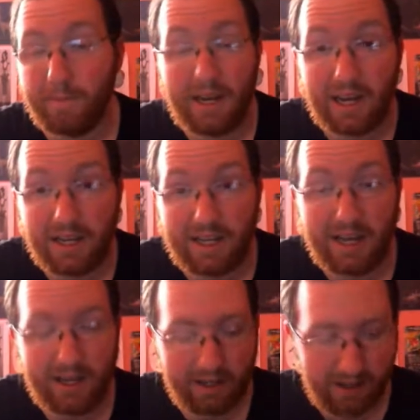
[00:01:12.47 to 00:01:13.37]

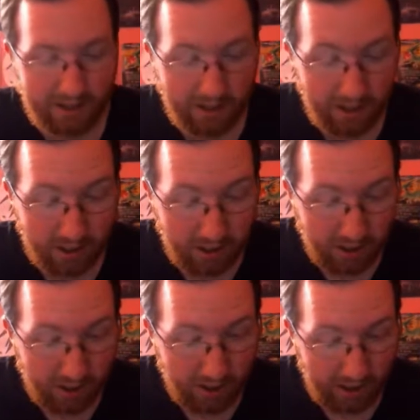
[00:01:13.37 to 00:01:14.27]
anything
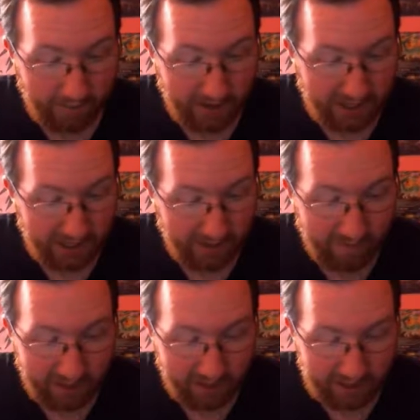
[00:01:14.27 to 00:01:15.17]
on a facecam
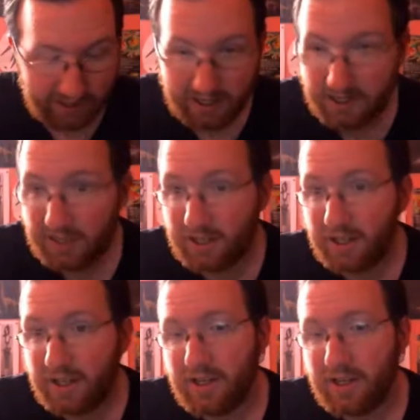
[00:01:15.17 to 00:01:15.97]
video like this.